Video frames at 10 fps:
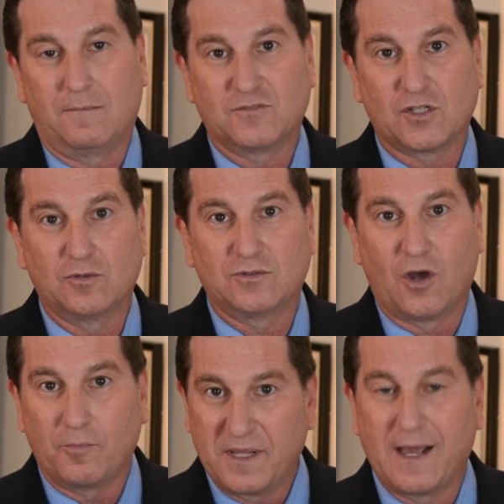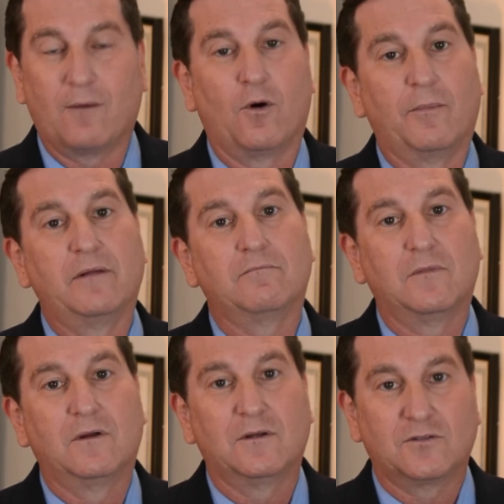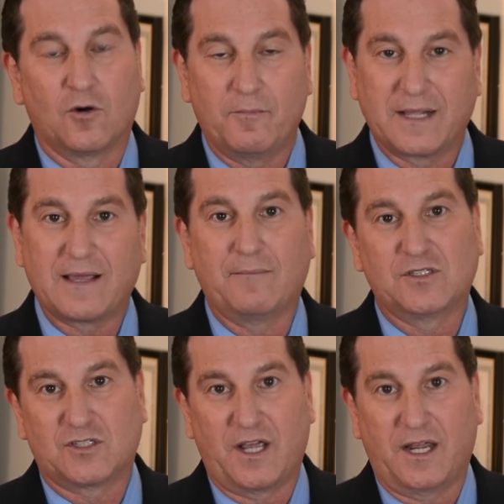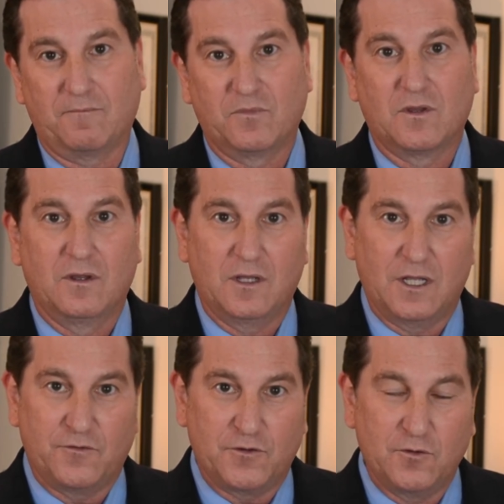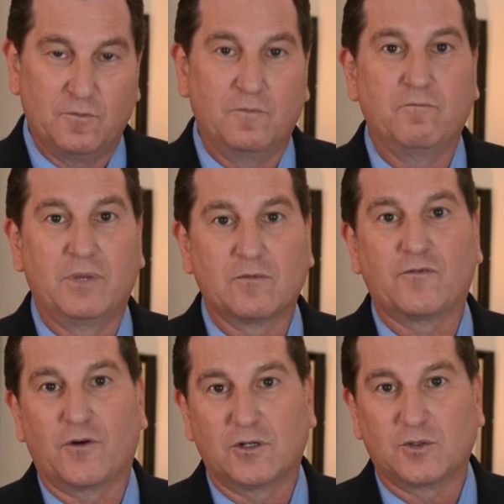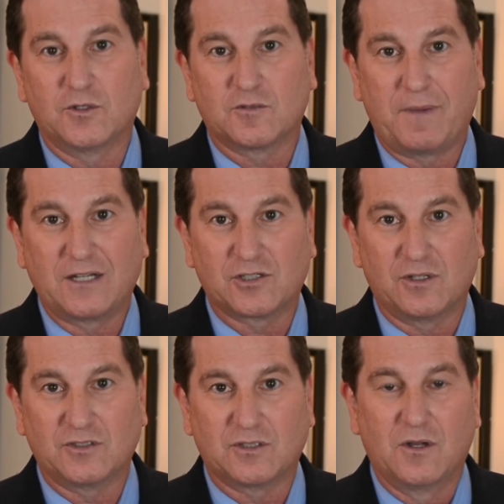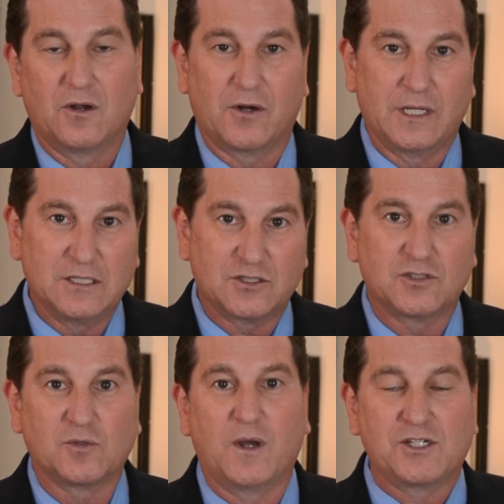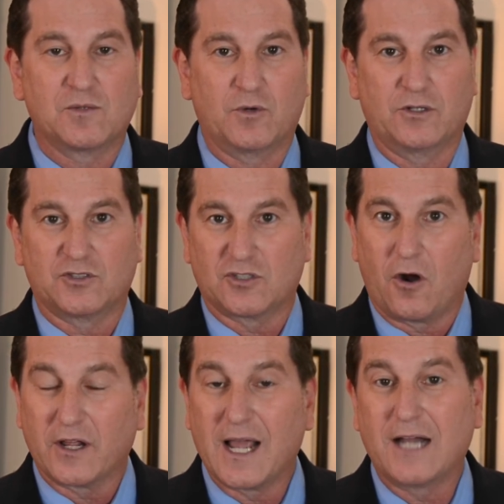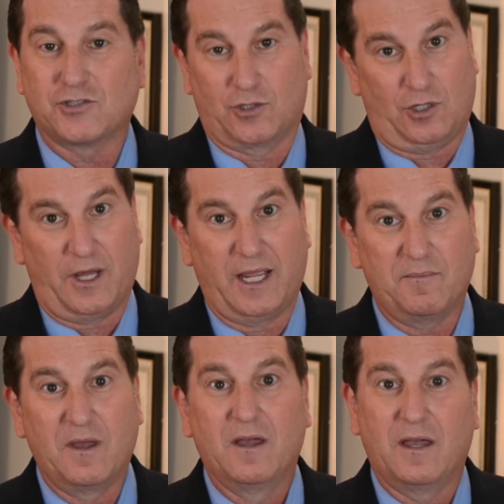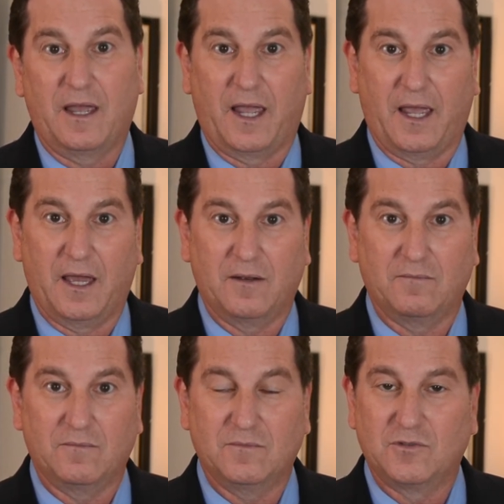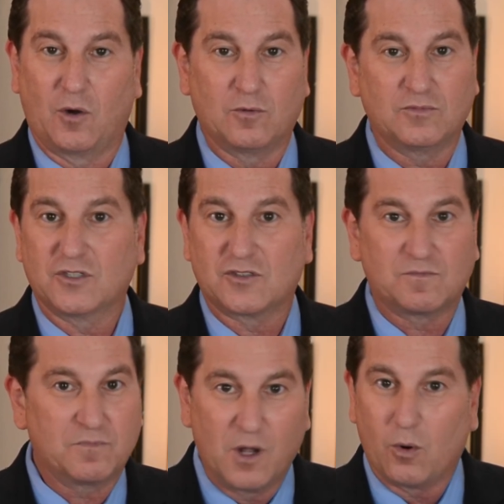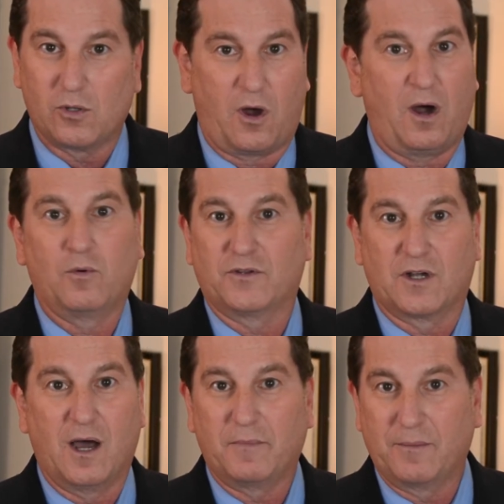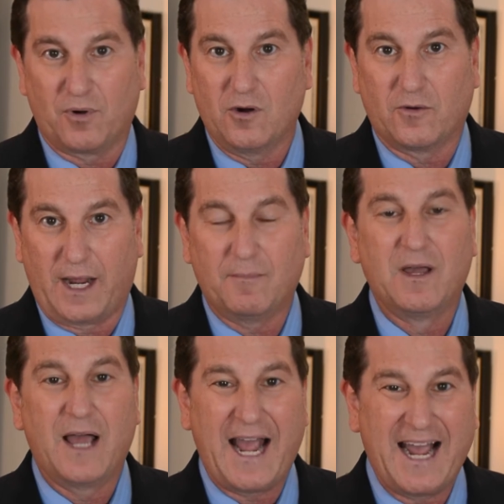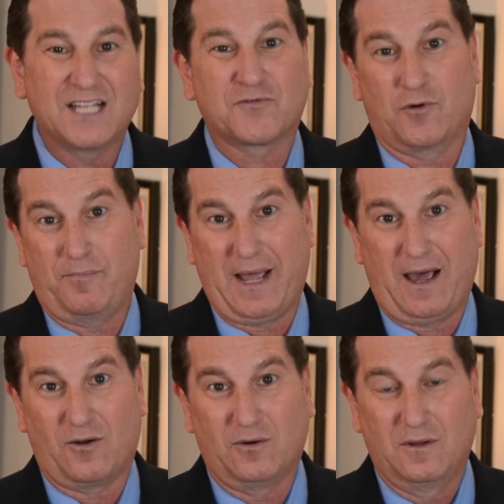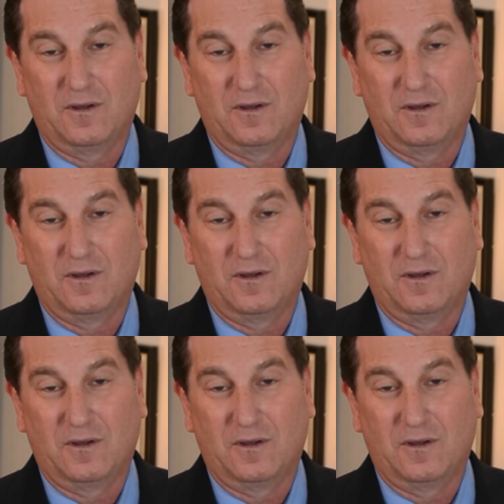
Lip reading: So don't be that woman. Don't make that mistake. If you've been referred to a specialist, or you're in a situation where you're starting out your claim, and don't just go along with the company program, ask for a panel.